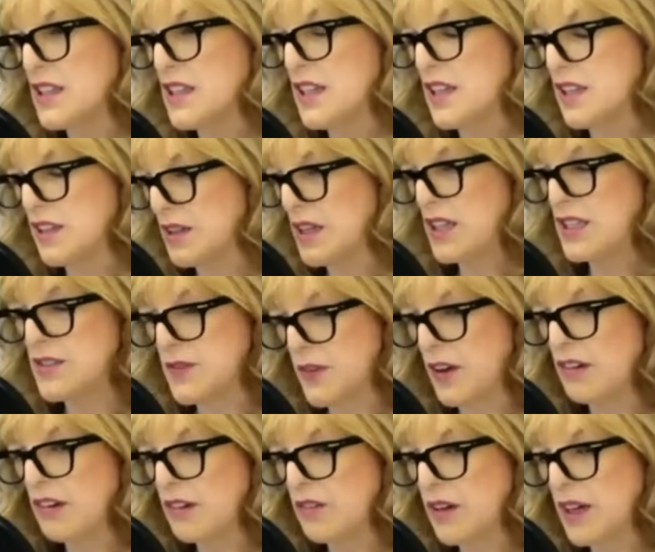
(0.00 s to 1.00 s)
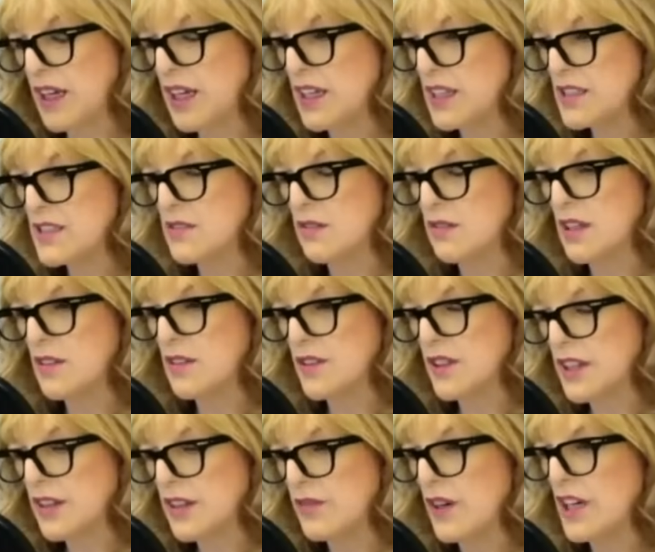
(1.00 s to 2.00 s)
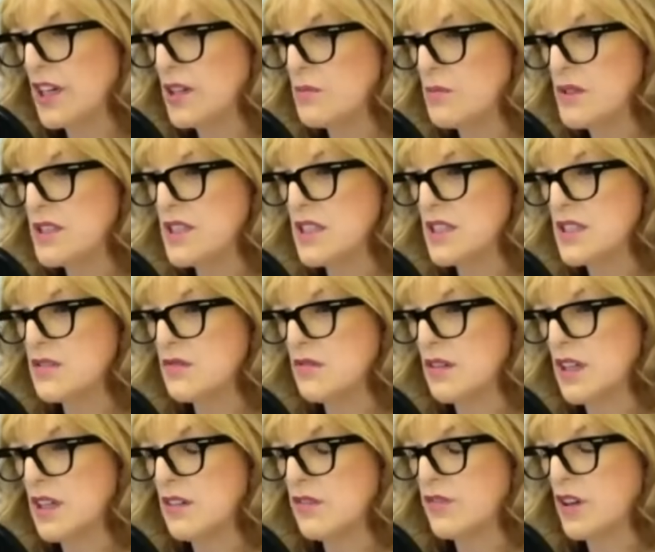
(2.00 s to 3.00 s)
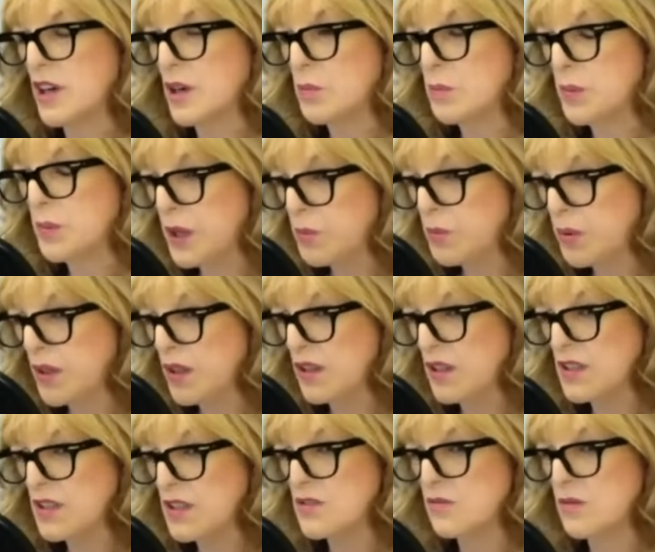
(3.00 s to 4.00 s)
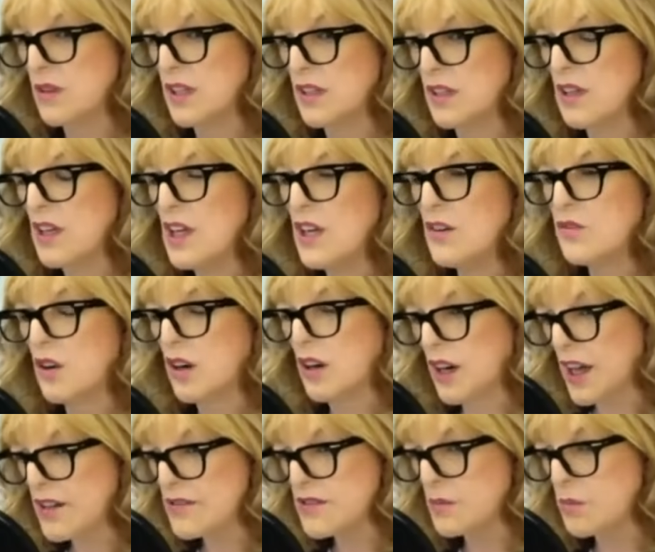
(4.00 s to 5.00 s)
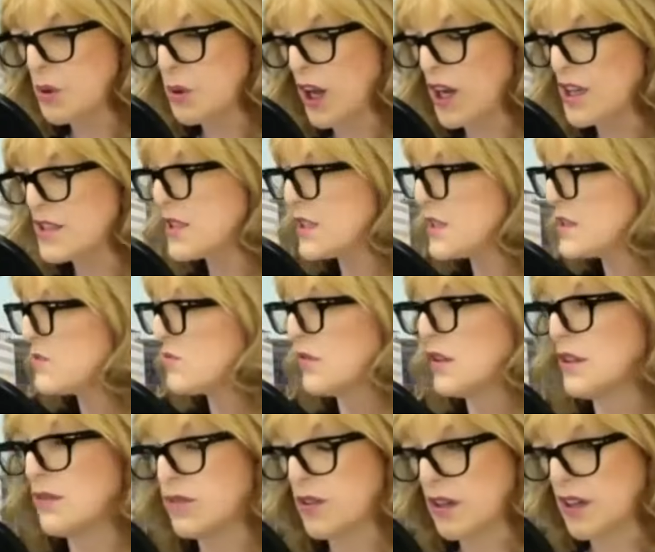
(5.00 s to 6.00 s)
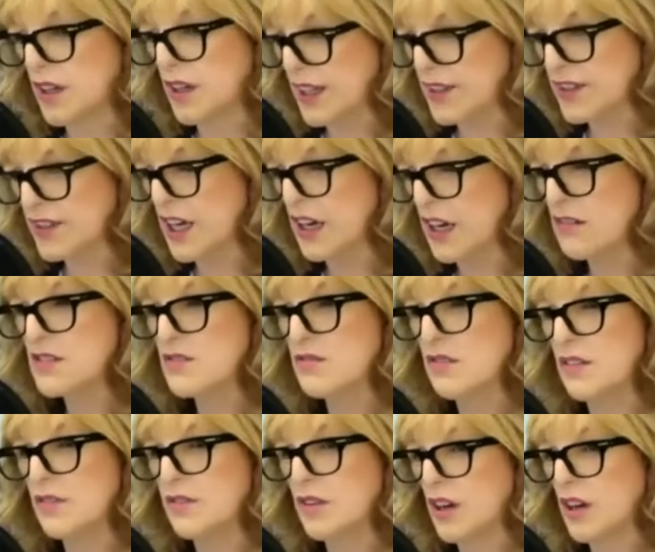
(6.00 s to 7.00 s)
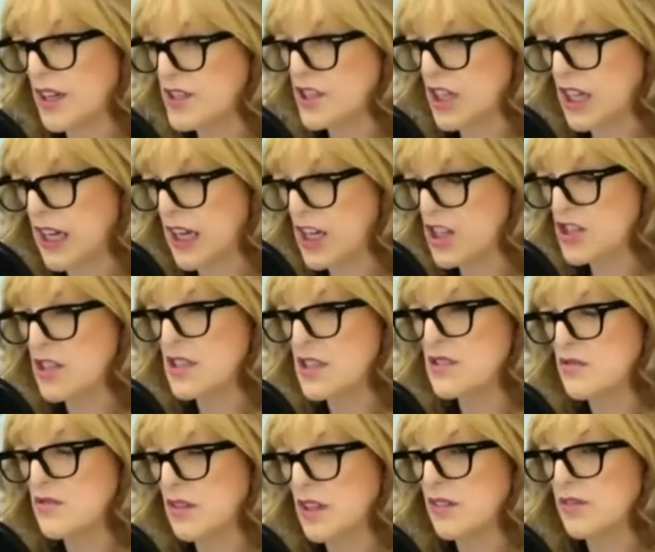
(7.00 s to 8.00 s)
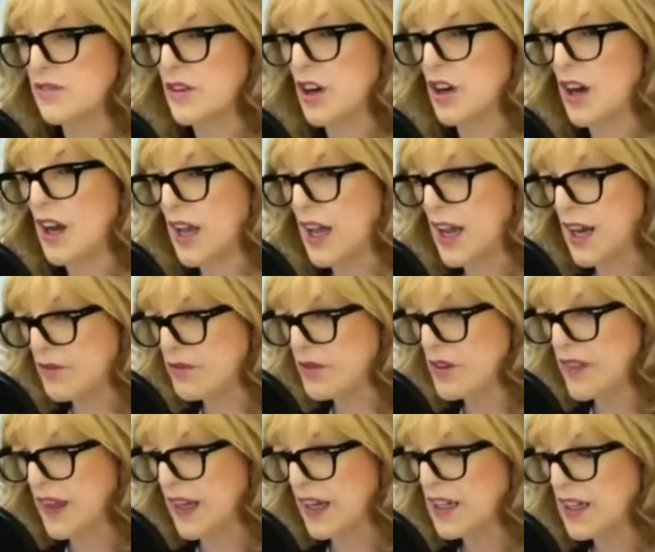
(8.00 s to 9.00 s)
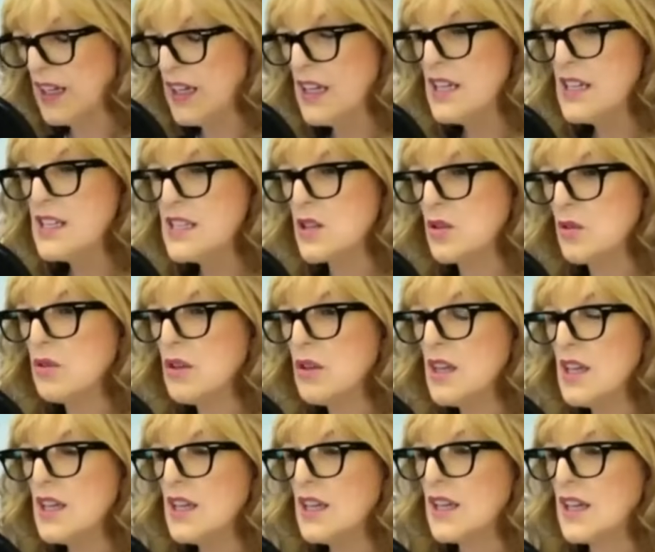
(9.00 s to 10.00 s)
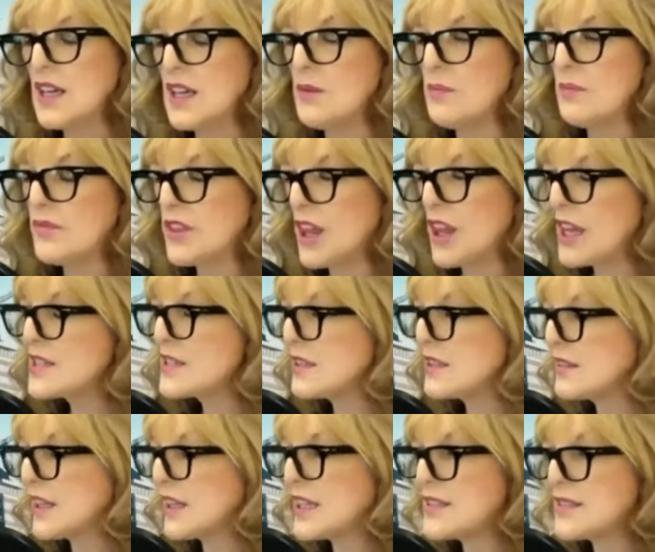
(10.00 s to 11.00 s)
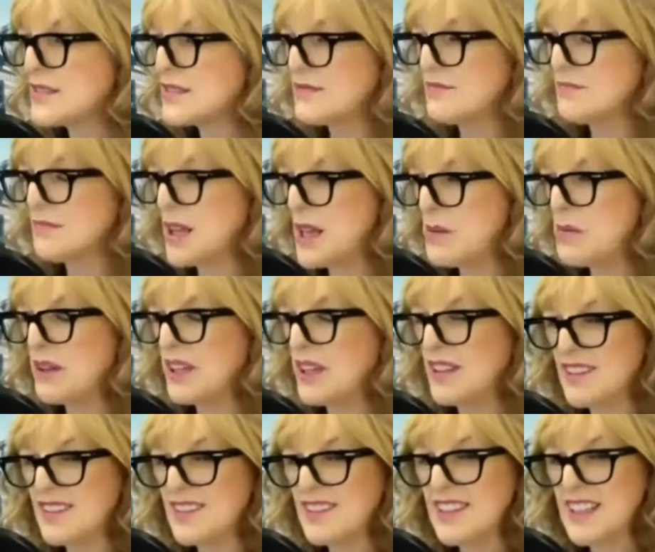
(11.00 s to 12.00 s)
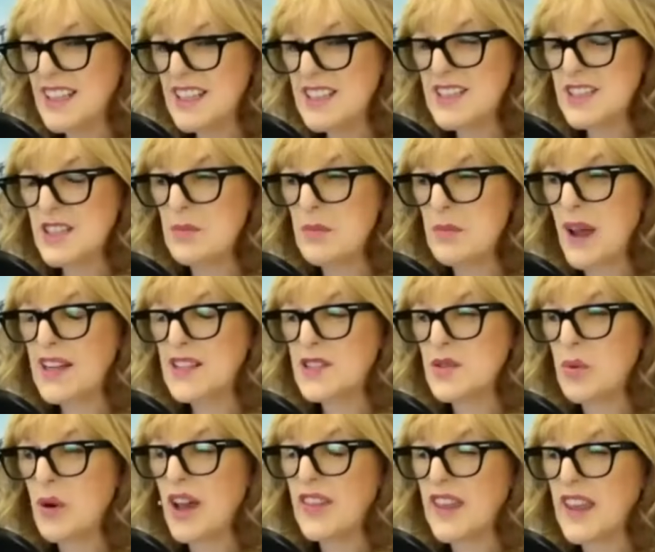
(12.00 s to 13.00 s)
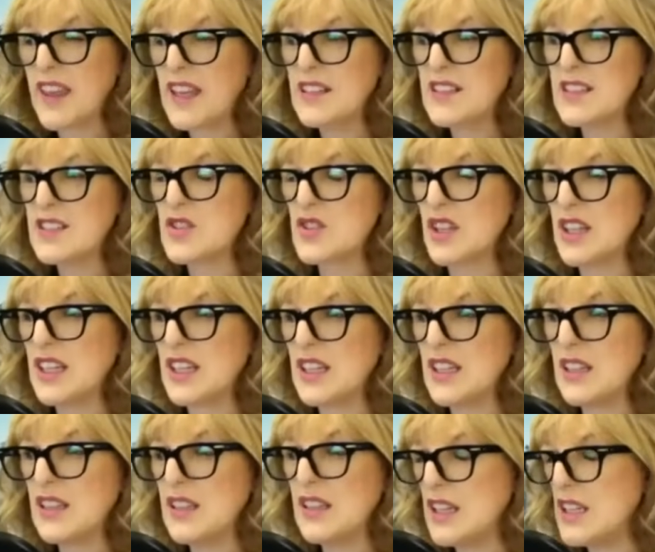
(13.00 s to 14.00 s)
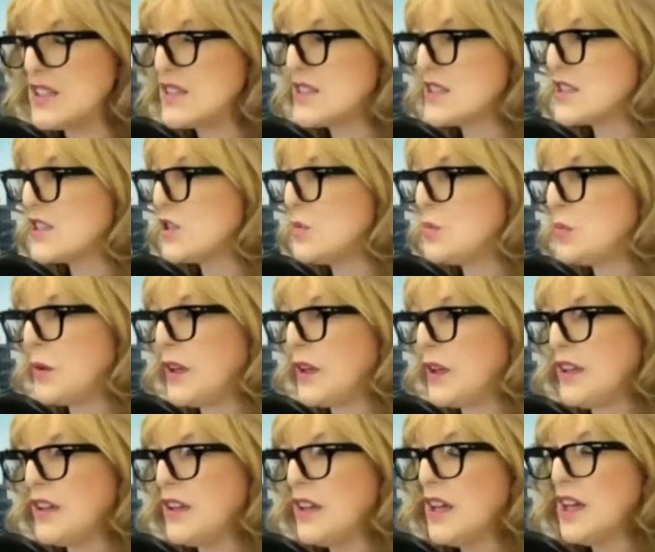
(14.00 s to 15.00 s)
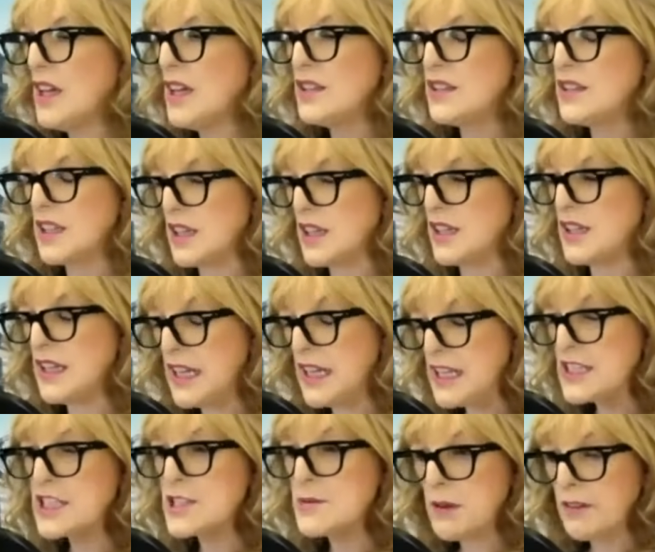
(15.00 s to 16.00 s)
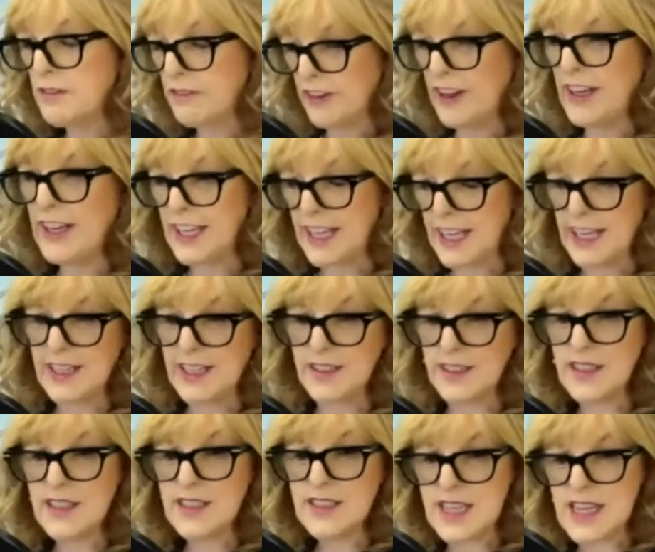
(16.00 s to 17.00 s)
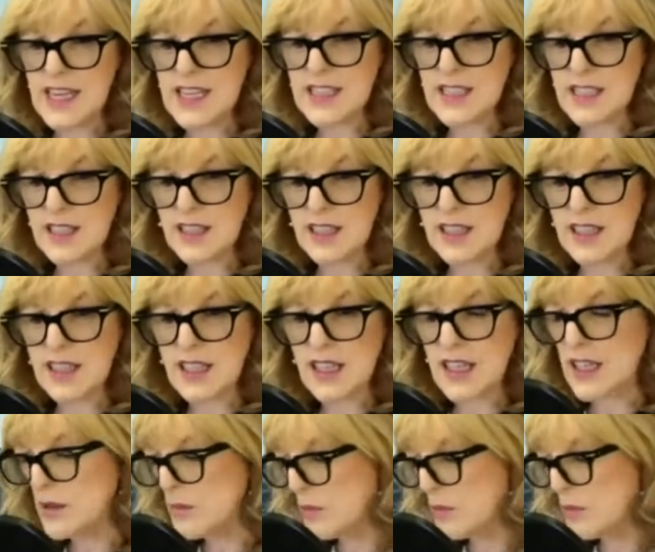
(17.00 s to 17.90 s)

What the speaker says: it's very real. It's real to the environment. It's real for our people. It's real for our housing policy. It's real for our healthcare. It's real for our education. It's real for everything. So that maybe needs to come back to why the industry needs to be feeding in data in a